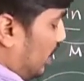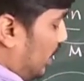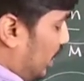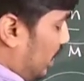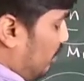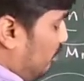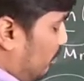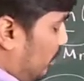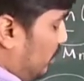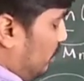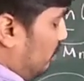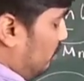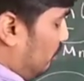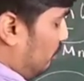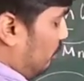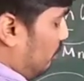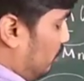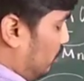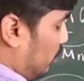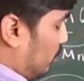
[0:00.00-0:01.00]

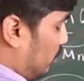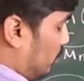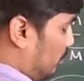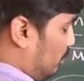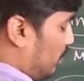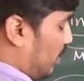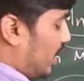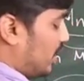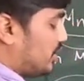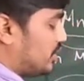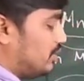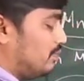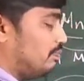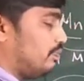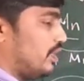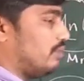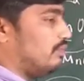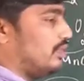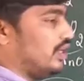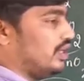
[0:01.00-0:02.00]
KMnO4, potassium
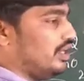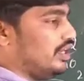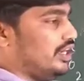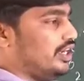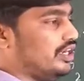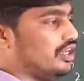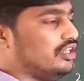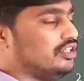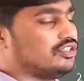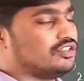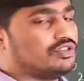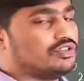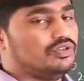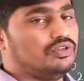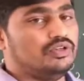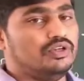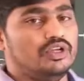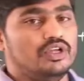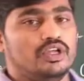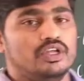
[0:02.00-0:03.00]
permanganate
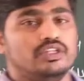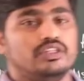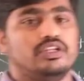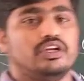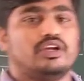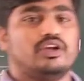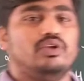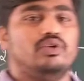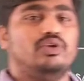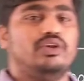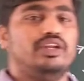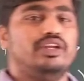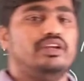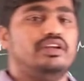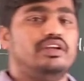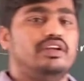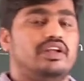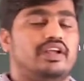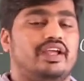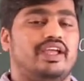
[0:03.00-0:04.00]
also, the
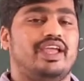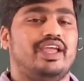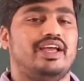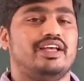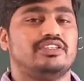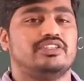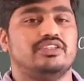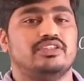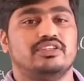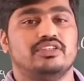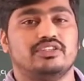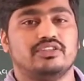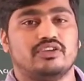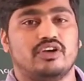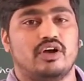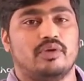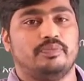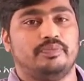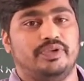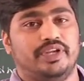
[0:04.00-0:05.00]
chlorine gas is
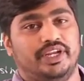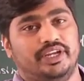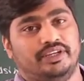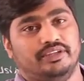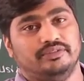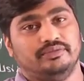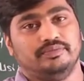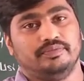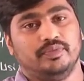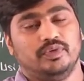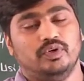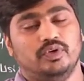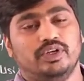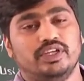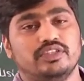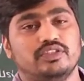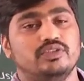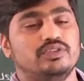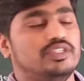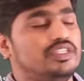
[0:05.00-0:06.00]
obtained.
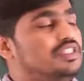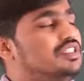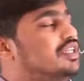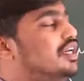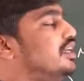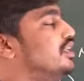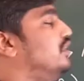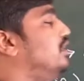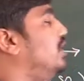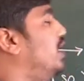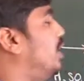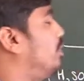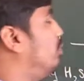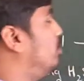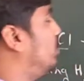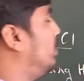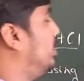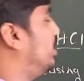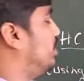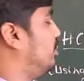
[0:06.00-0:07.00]
Okay, so these are the
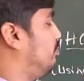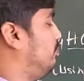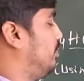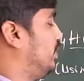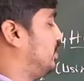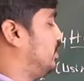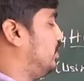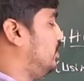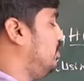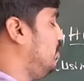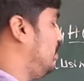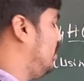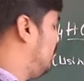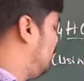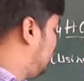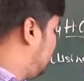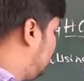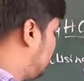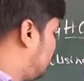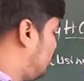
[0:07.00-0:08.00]
laboratory
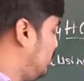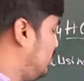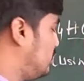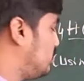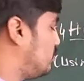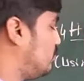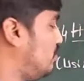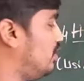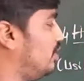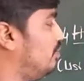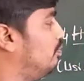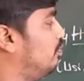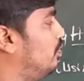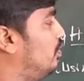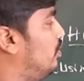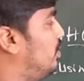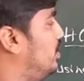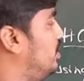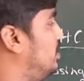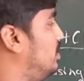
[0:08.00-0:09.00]
method. This one is not
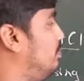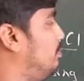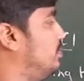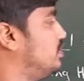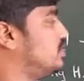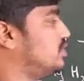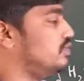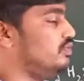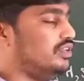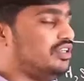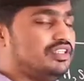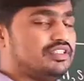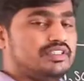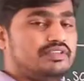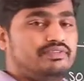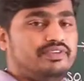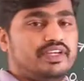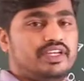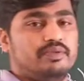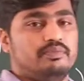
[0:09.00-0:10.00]
important. The first one is the
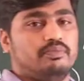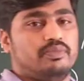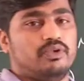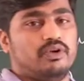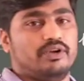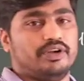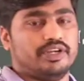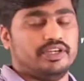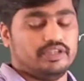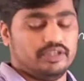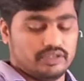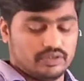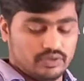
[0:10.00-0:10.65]
very important.